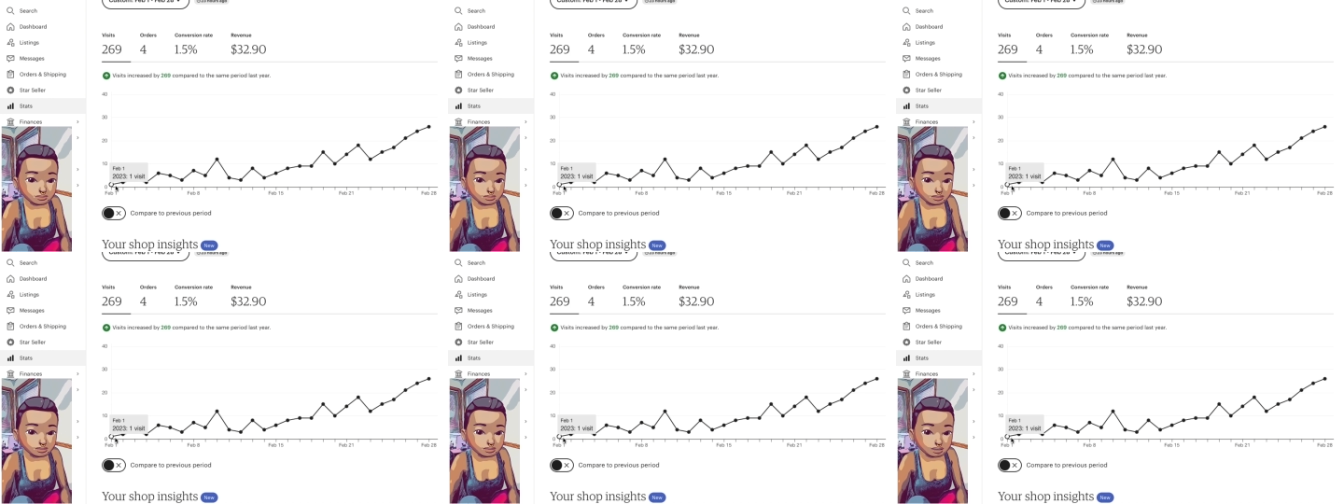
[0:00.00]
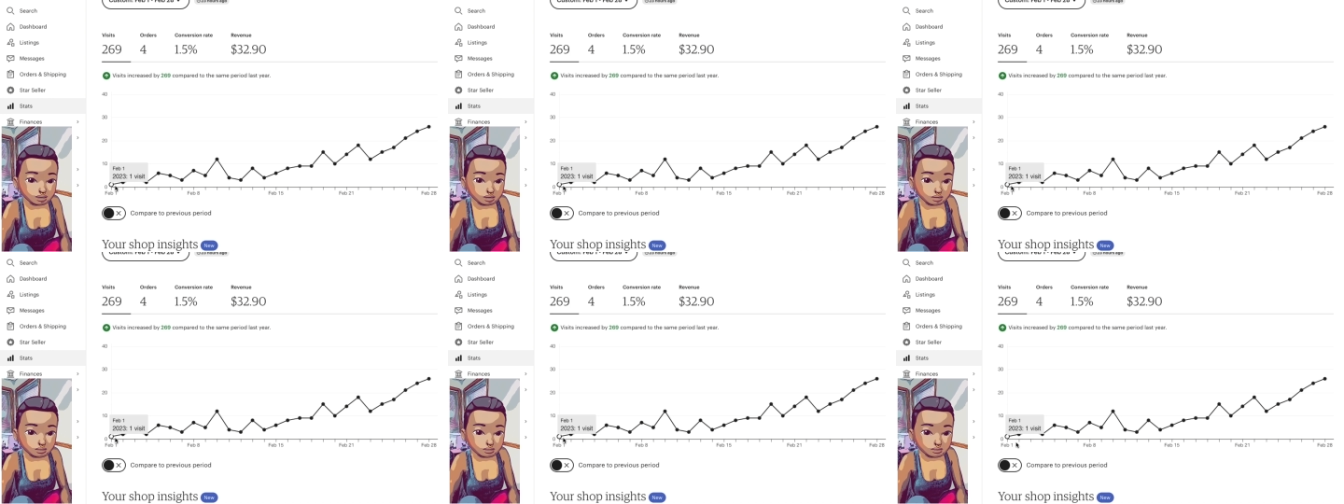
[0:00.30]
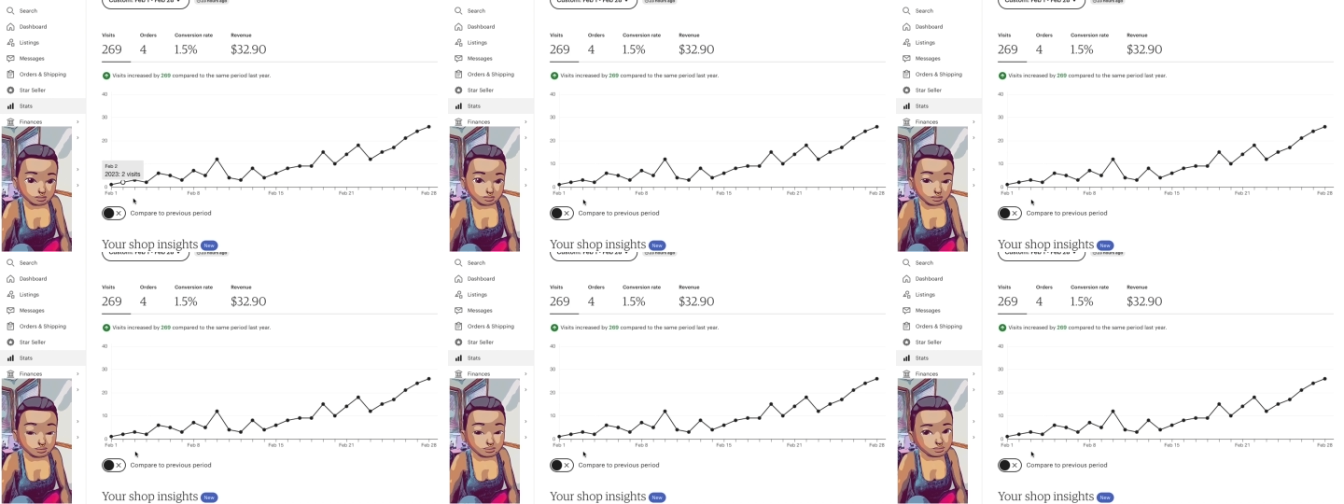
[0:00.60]

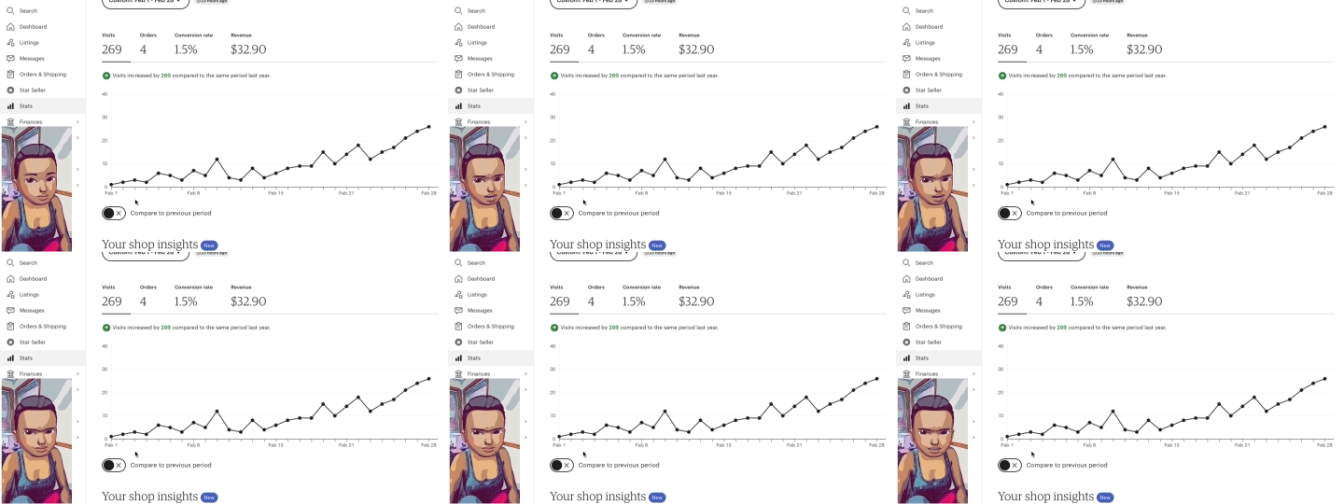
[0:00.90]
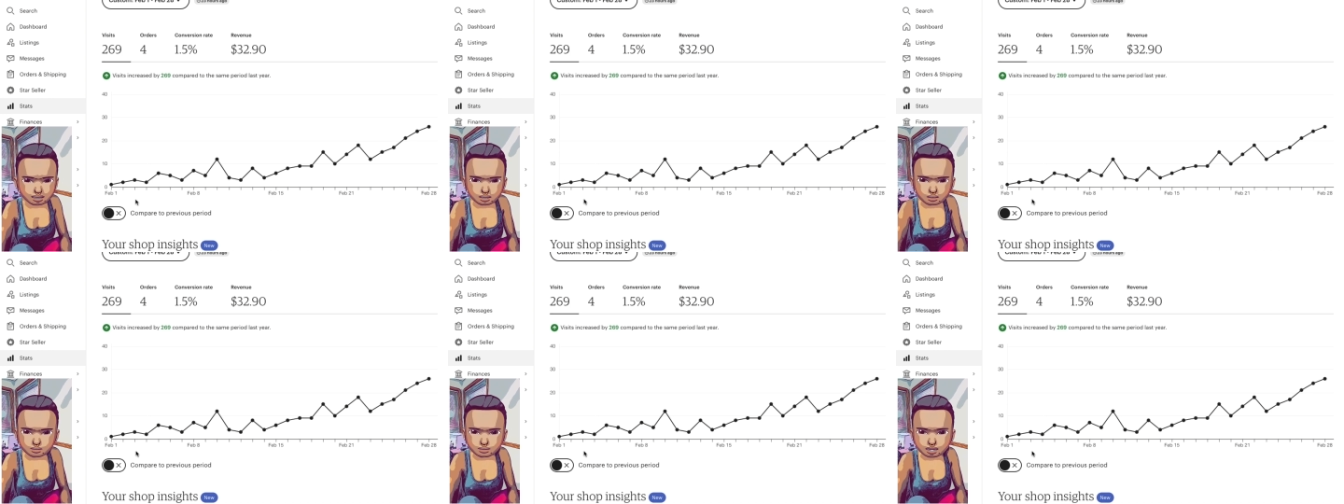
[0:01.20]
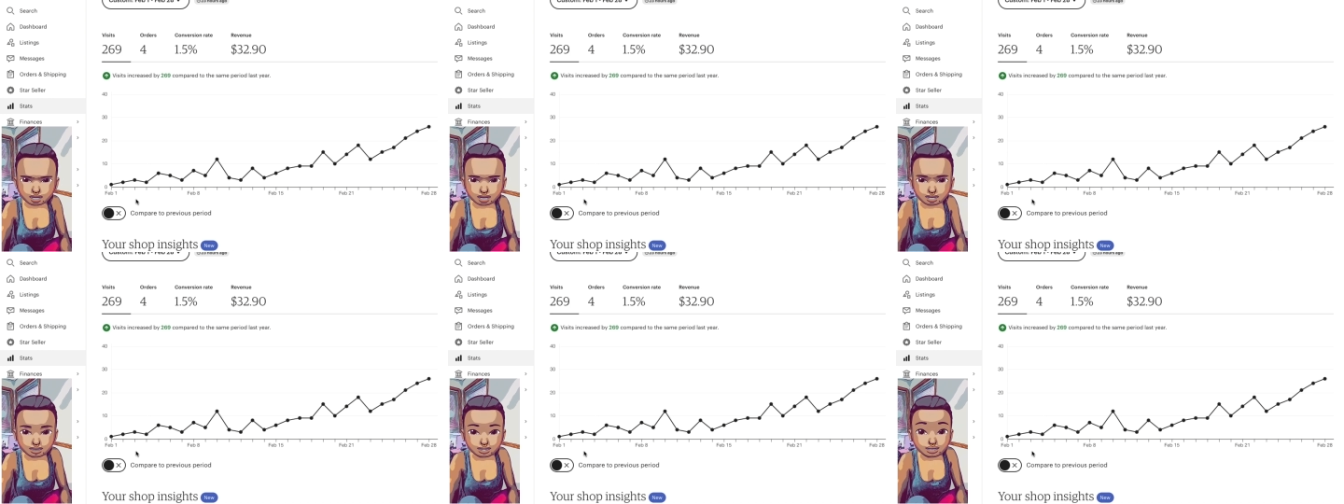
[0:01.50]
So if you like videos
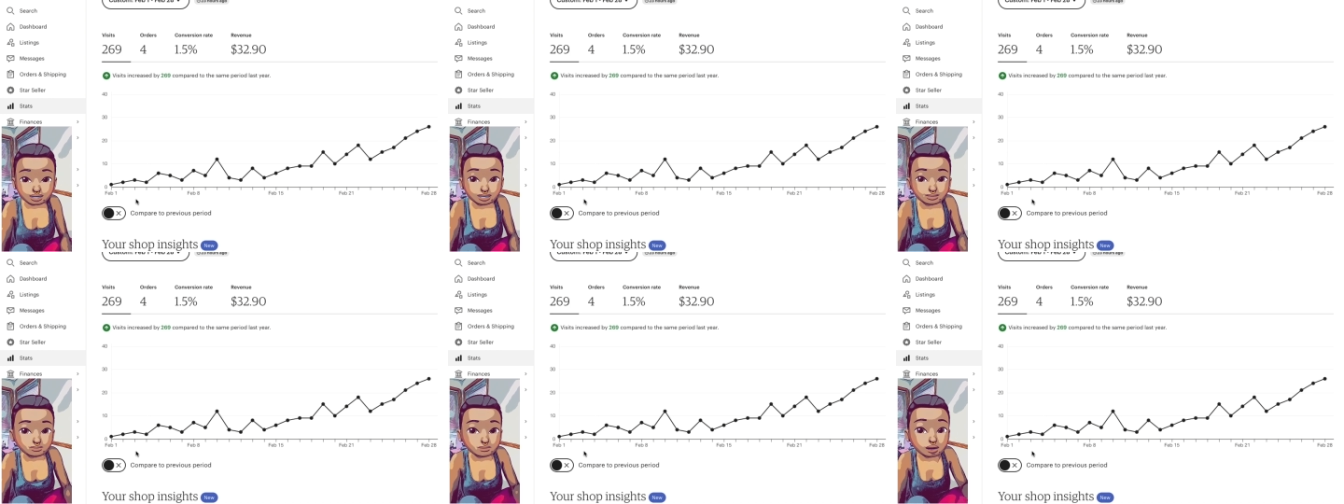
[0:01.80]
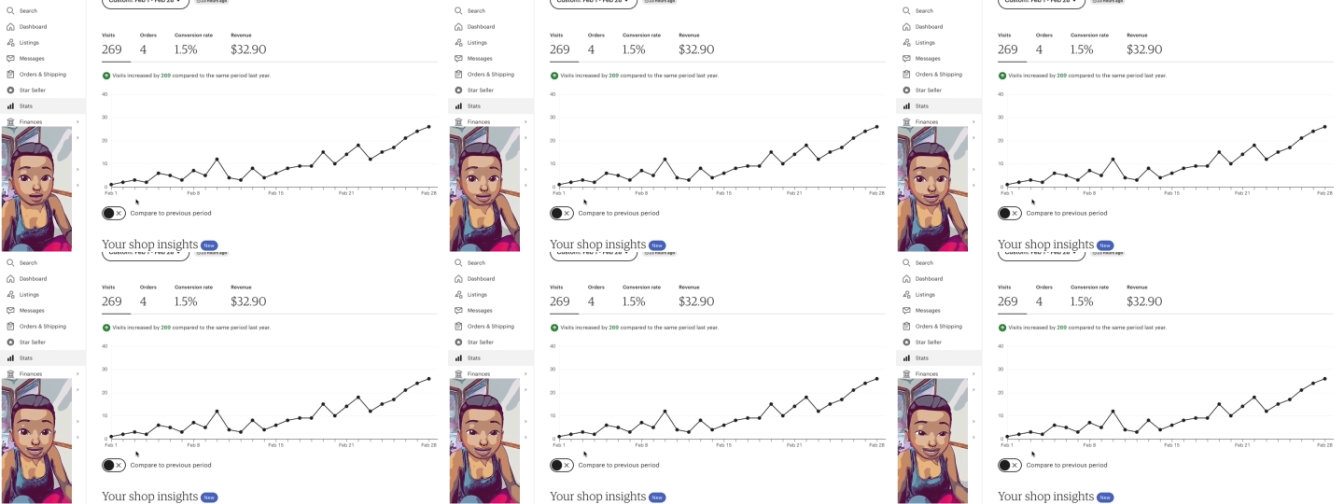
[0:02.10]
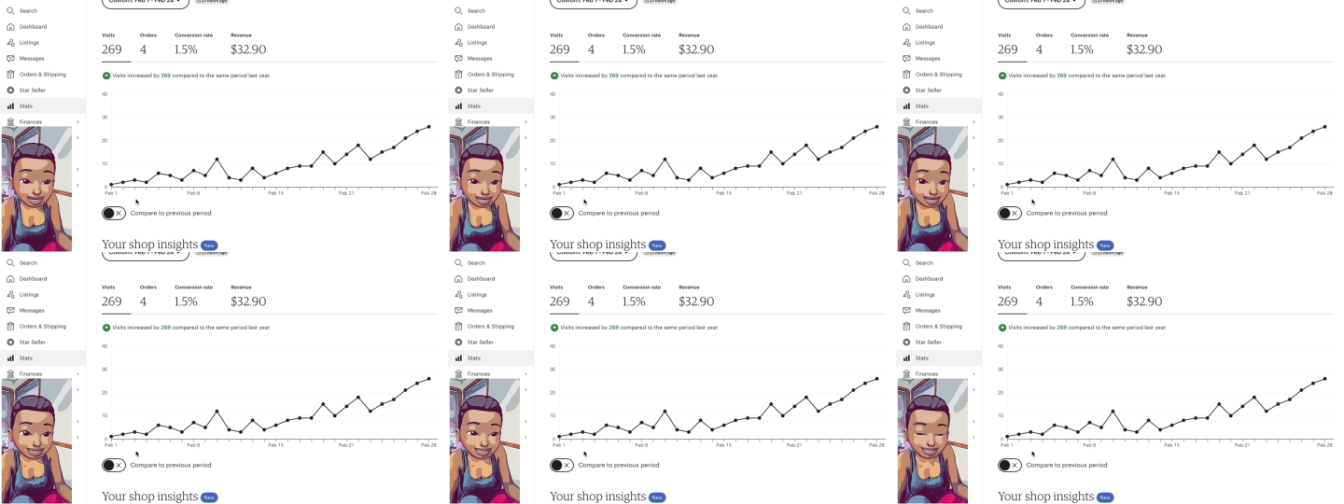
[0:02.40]
like this,
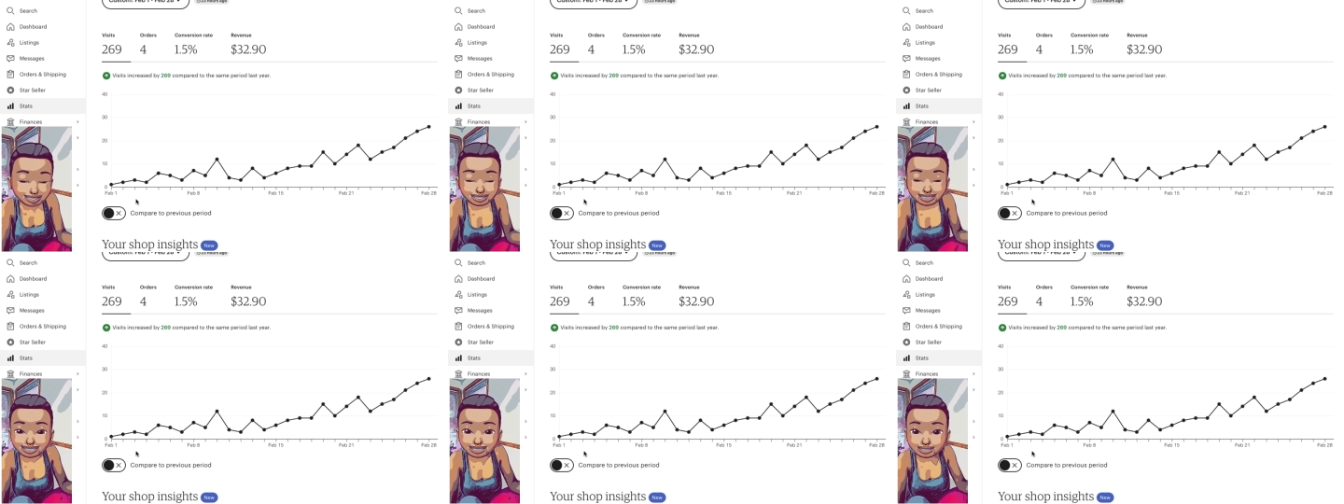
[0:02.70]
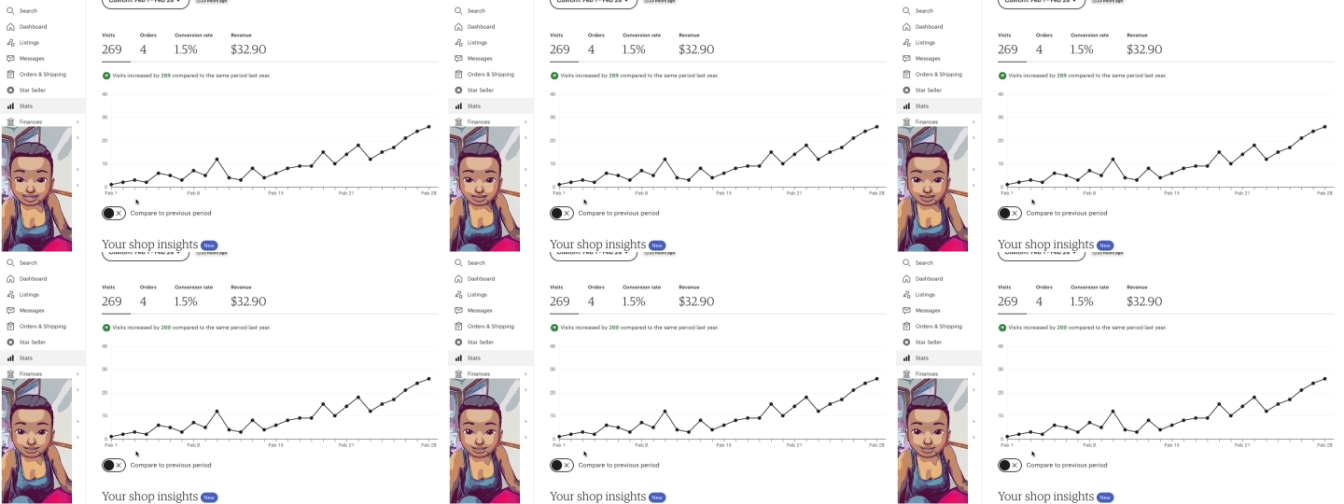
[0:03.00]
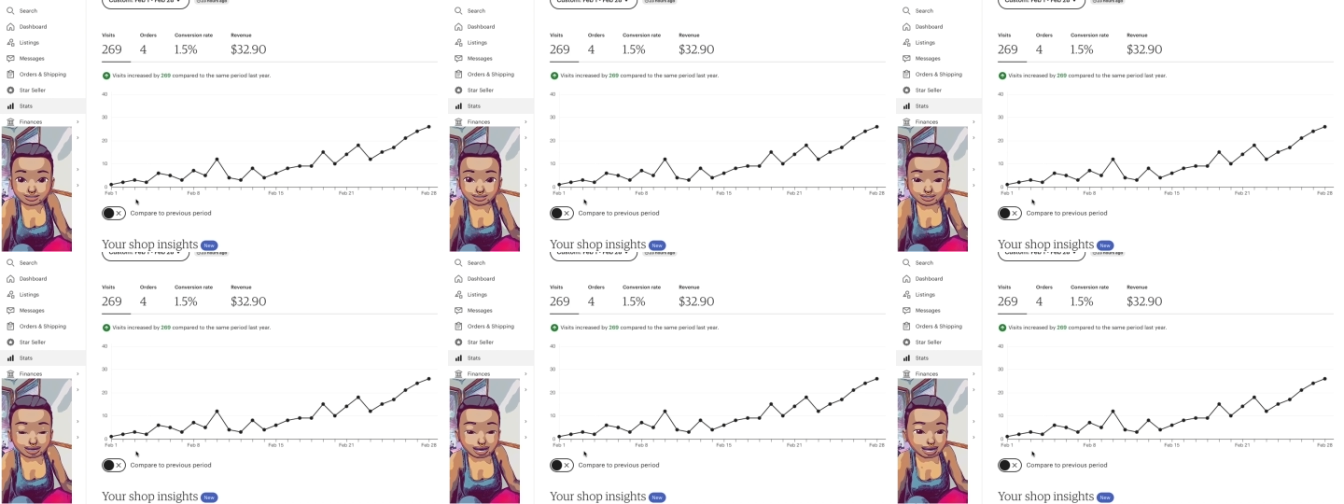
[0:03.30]
please
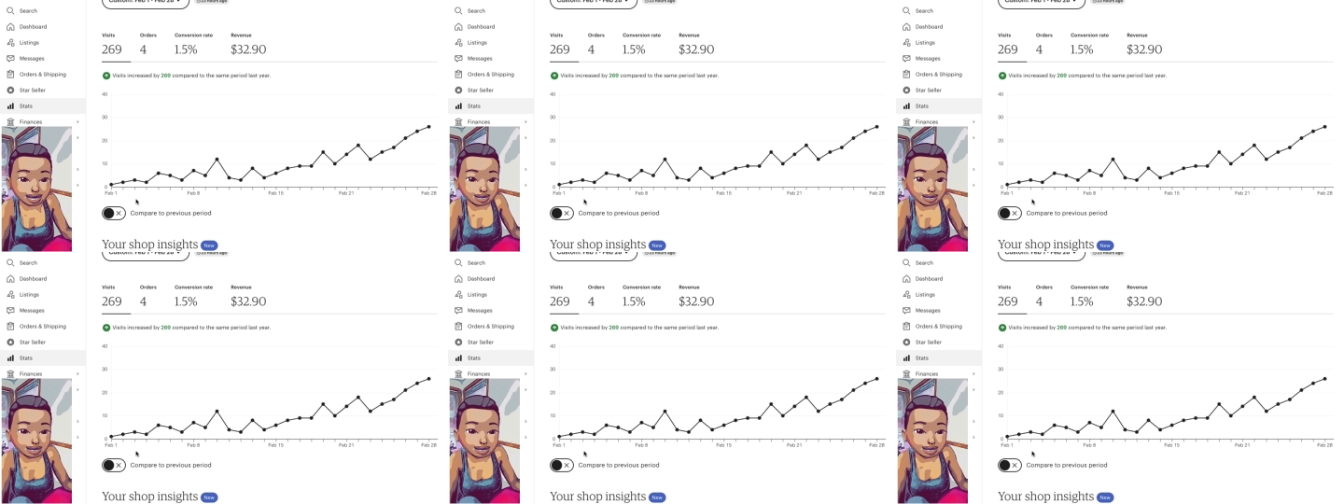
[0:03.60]
do